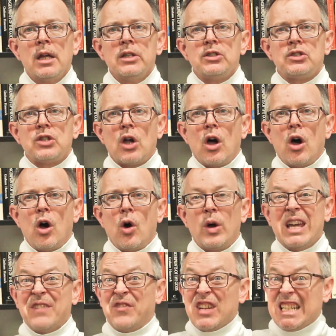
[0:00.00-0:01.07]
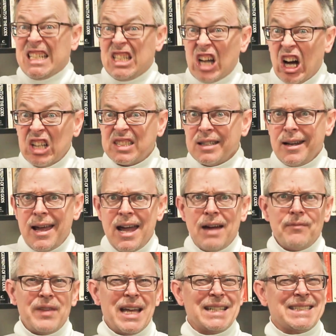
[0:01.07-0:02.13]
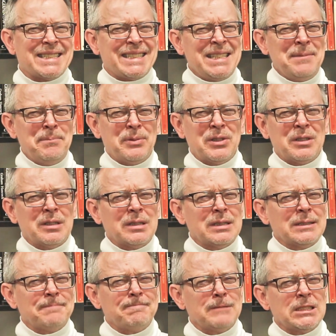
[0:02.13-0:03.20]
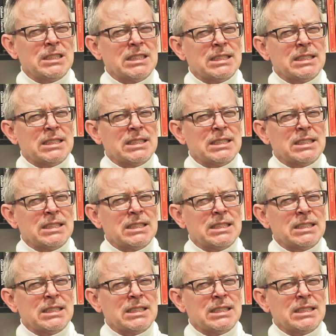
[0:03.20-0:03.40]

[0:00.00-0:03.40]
So if it doesn't have that symbol,